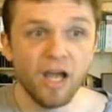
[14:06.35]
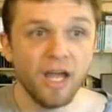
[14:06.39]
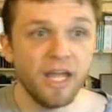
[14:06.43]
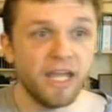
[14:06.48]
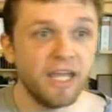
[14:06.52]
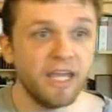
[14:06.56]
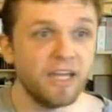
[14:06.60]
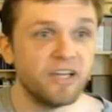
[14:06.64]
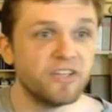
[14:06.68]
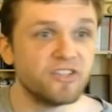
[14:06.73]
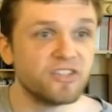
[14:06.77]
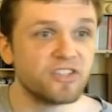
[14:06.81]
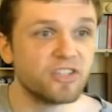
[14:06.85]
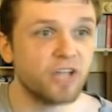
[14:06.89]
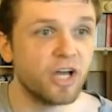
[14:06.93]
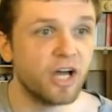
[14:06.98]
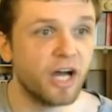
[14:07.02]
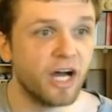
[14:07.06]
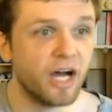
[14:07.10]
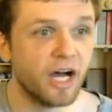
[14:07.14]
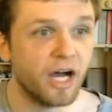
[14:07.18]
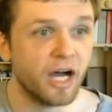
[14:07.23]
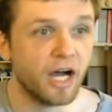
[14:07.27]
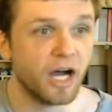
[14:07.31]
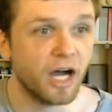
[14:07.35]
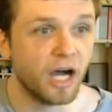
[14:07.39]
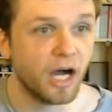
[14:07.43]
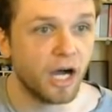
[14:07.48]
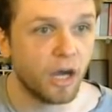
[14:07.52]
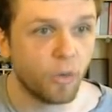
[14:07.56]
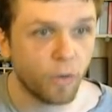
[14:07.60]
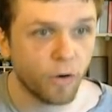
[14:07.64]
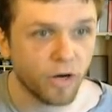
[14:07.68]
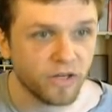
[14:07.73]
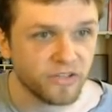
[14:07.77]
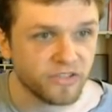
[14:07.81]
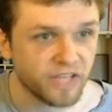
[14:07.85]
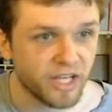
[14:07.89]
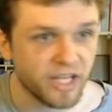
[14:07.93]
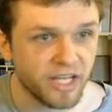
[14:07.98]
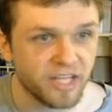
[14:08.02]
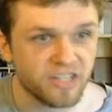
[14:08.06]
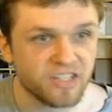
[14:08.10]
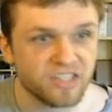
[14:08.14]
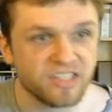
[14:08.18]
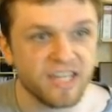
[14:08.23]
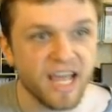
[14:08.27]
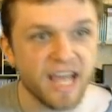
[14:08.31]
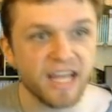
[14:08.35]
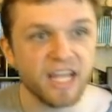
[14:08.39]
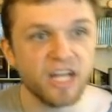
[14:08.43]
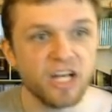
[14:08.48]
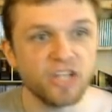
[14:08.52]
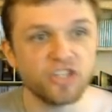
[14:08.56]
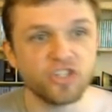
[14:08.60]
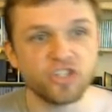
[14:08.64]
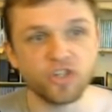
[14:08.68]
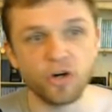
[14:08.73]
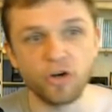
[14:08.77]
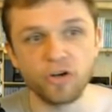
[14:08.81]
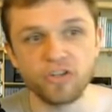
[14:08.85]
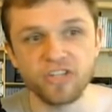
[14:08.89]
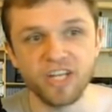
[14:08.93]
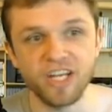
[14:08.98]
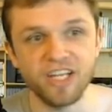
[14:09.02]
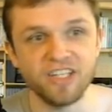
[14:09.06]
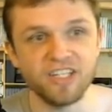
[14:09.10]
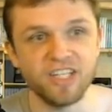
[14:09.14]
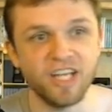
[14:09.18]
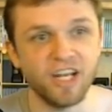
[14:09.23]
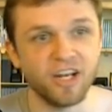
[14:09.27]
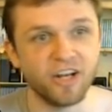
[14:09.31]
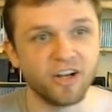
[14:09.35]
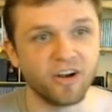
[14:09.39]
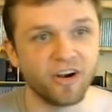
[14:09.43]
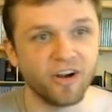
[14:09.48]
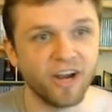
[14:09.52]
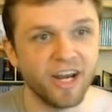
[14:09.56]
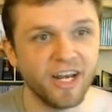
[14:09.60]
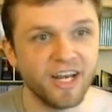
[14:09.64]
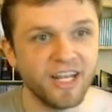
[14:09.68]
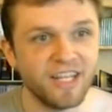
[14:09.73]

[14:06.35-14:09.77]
He is, where is it? He's second in strokes gained tee to green.